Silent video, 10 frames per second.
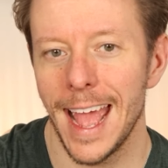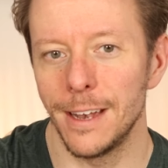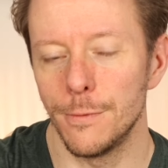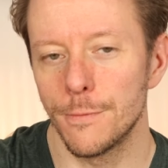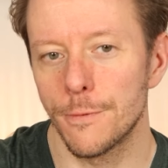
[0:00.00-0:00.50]

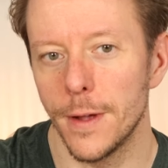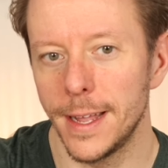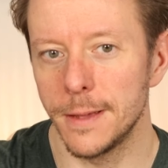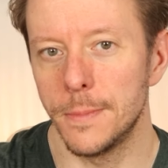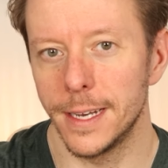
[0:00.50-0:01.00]
And for
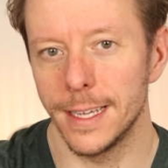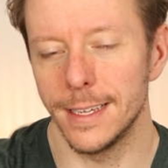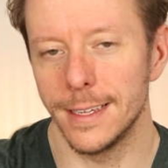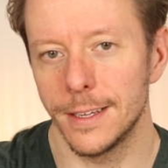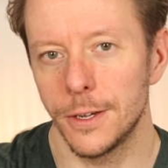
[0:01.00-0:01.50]

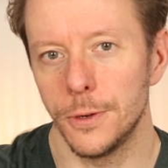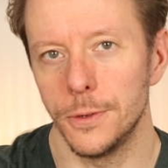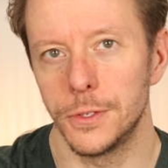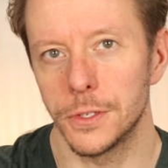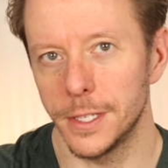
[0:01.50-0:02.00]
anybody
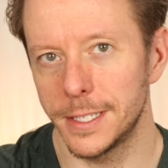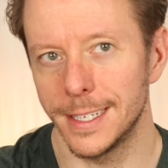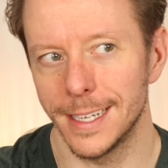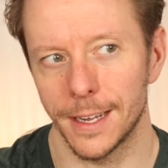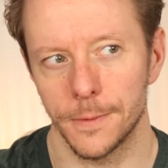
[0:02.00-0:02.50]
who's
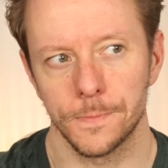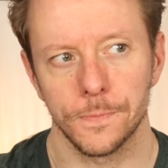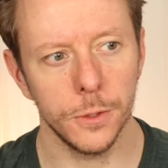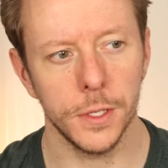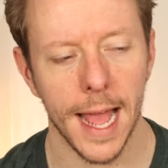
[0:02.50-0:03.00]

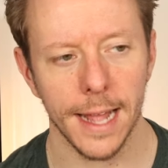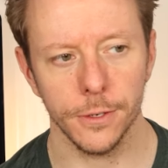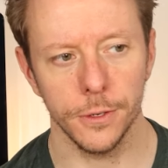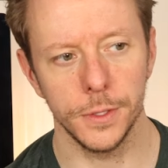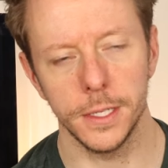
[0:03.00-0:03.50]
listening, who's an
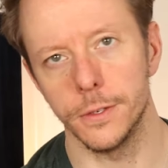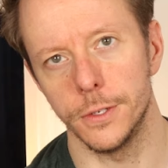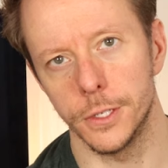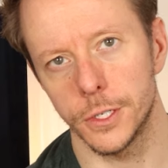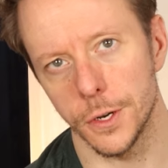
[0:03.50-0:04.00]
actor who's either
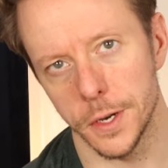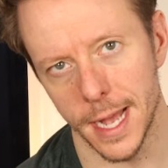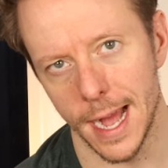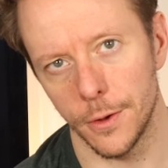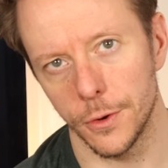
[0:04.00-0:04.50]
just
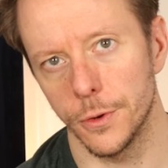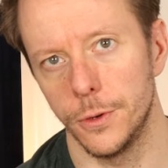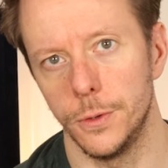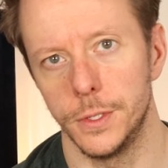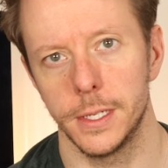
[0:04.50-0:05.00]
starting out or
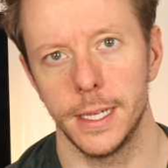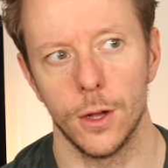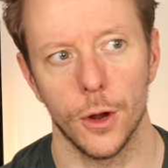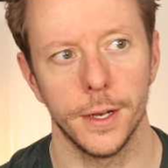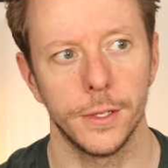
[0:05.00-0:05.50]
who's
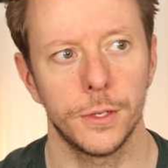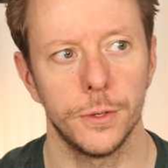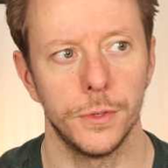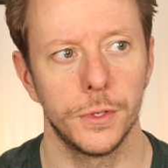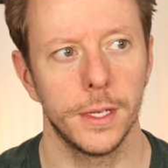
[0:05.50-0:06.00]
an artist
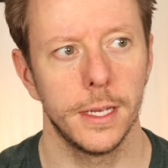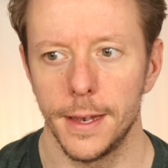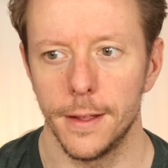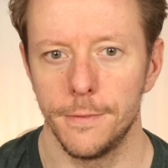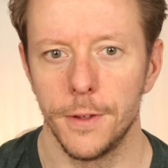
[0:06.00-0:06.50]
who's
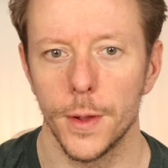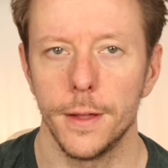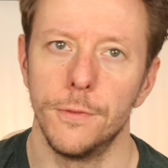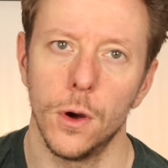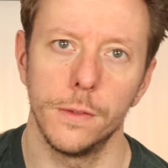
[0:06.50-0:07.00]
at a
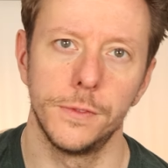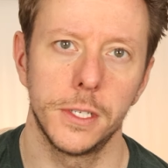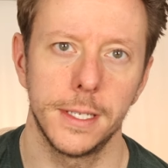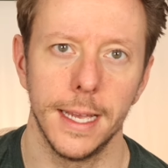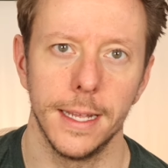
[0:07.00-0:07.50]
very evolved
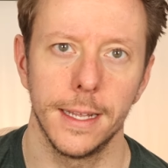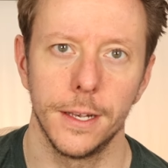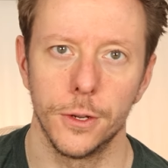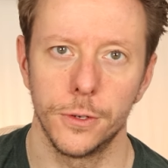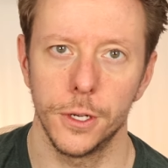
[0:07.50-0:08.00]
state
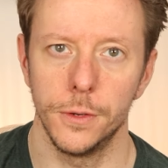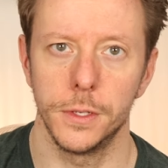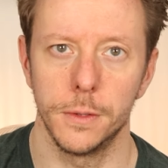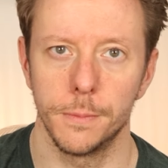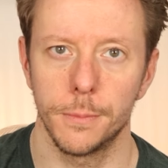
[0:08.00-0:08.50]
in your
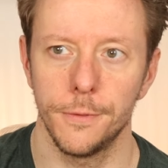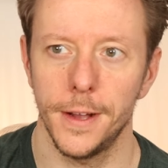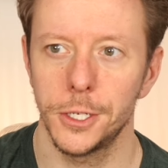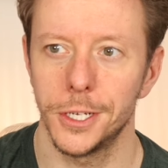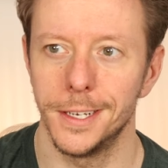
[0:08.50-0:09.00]
chosen
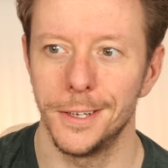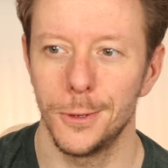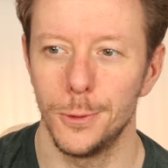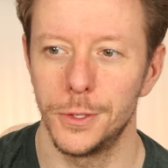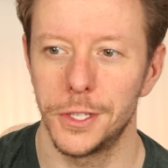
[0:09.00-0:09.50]
profession,
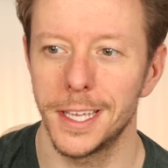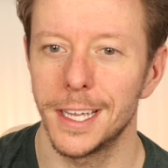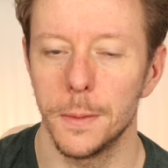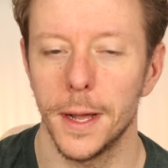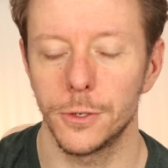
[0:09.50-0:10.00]
who's
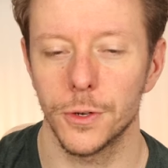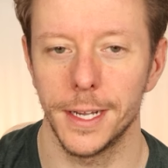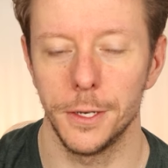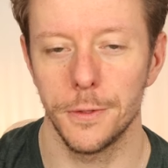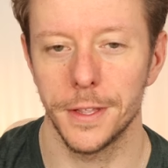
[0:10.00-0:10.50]
thinking about
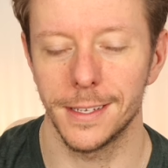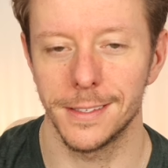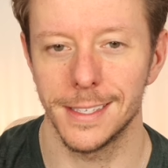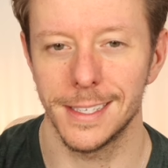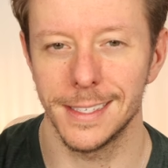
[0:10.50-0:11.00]
trying new
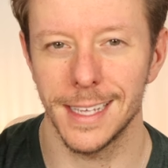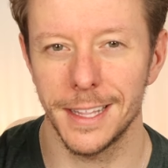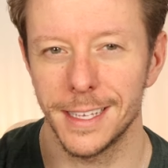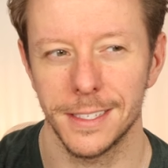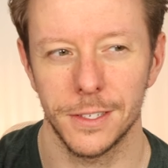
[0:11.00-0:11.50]
things, this is,
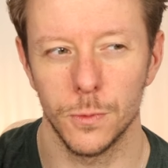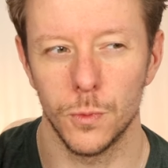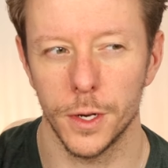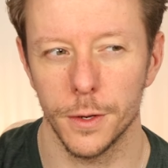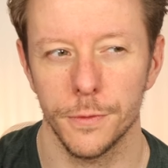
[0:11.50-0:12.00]
I think, such a
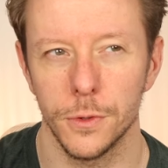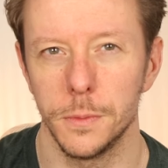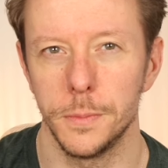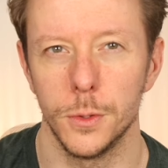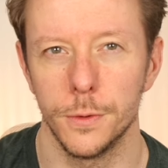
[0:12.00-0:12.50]

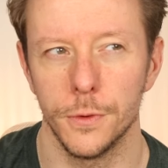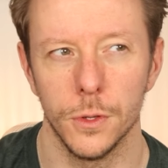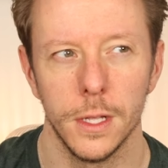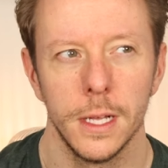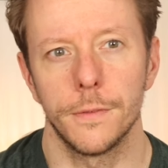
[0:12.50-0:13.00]
wonderful and
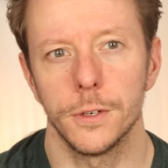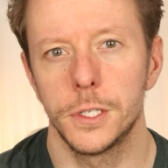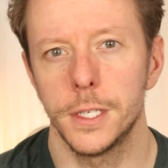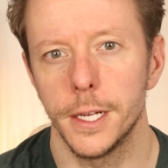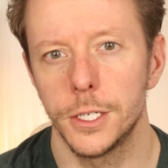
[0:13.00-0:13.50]
beautiful
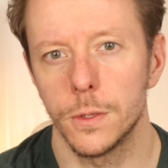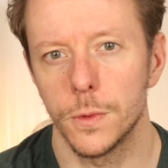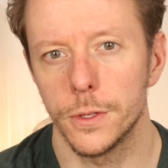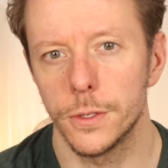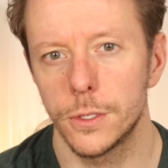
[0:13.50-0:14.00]
conversation
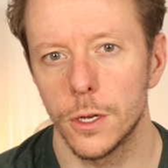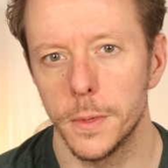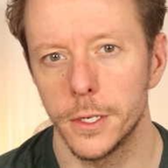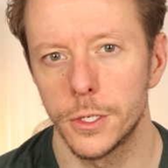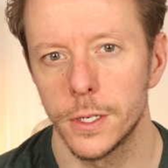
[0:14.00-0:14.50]
where there's so
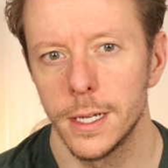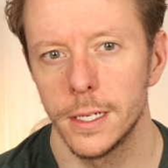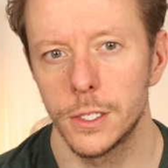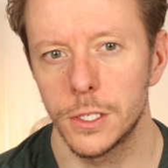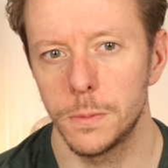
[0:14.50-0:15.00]
much
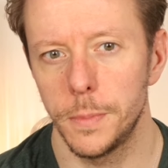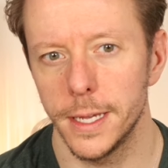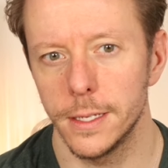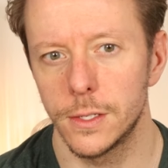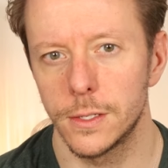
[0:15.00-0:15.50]

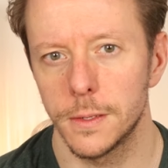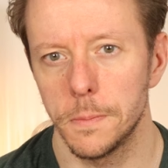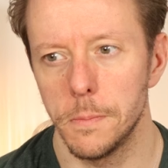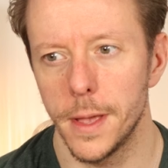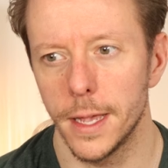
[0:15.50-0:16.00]
space
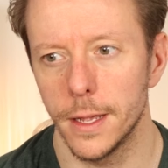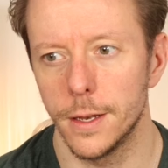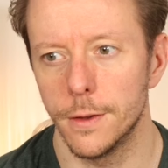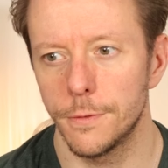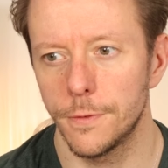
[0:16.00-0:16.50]

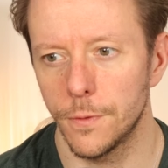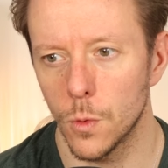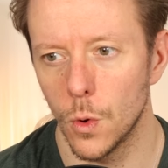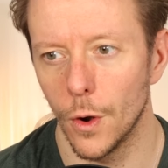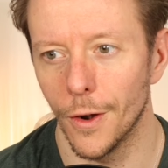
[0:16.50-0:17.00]
made
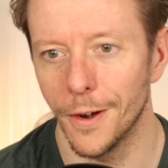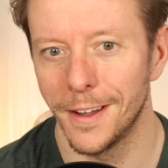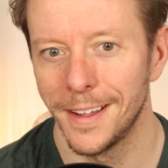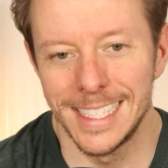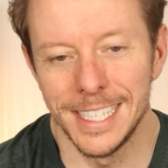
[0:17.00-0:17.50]

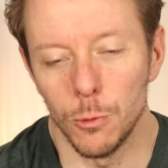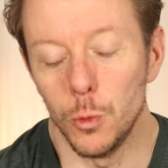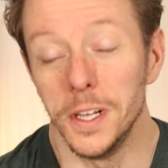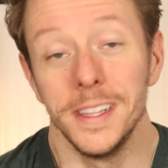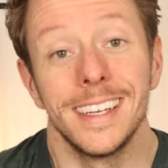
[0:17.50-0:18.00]
for the
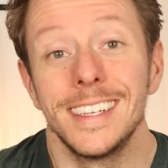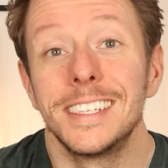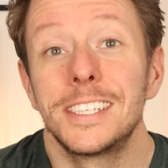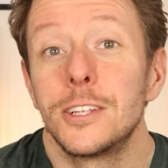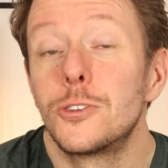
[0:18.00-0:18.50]

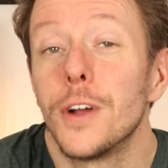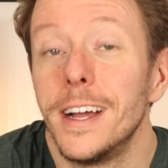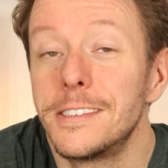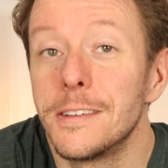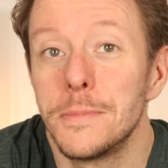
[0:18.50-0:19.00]
willingness to
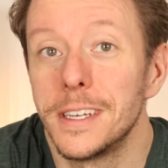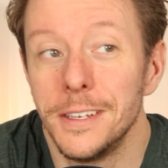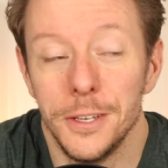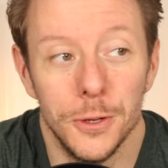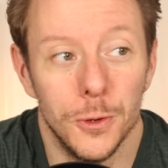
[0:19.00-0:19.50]
try
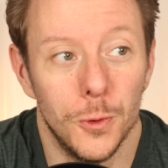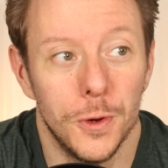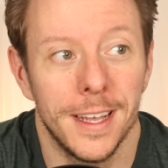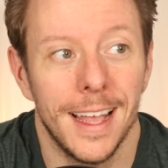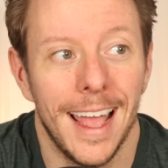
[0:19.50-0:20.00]
something new.